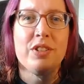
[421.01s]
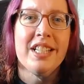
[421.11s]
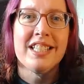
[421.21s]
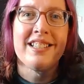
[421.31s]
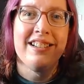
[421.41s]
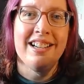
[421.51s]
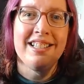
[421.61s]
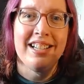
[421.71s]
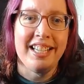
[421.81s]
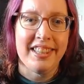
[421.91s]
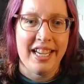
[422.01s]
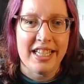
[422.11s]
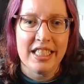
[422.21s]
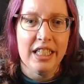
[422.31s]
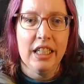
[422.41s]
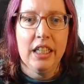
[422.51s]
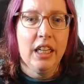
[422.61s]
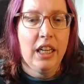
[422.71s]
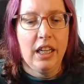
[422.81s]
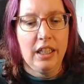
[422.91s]
It's kind of like that.
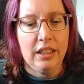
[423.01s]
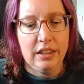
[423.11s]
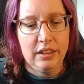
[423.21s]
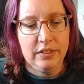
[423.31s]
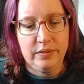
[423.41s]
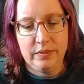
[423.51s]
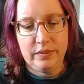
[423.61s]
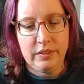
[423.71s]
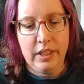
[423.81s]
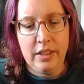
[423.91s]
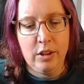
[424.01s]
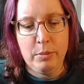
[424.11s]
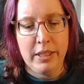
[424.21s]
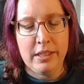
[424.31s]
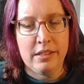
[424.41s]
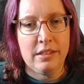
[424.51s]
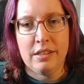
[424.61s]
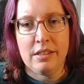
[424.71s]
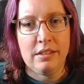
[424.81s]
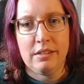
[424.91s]
And Gnome Acres is
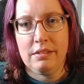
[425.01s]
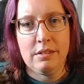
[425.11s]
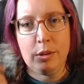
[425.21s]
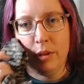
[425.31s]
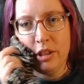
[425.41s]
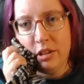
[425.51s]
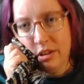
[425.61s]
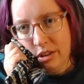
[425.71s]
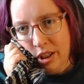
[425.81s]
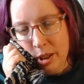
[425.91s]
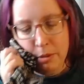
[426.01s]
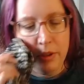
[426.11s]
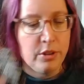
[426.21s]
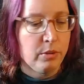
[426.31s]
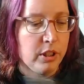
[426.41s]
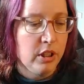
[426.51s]
just squish, absolute squish.